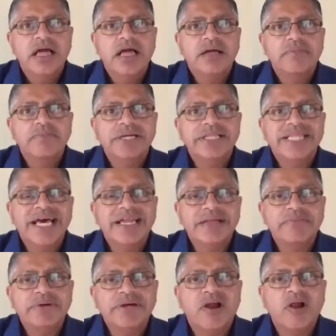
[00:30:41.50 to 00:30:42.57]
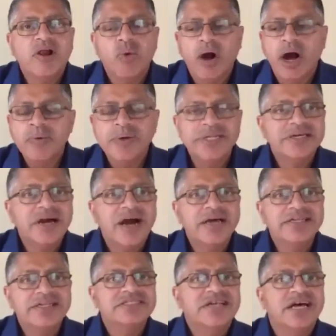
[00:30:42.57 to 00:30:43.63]
but that but our walk with god
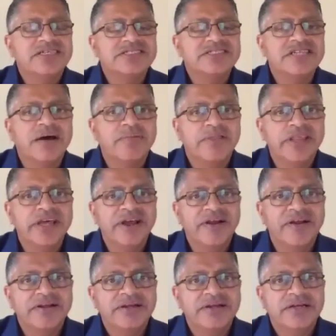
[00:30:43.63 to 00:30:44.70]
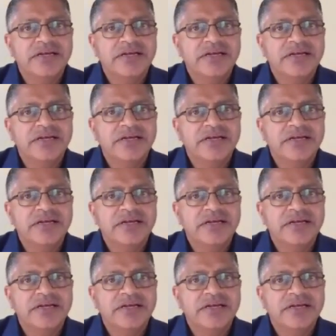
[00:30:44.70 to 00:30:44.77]
does not stop there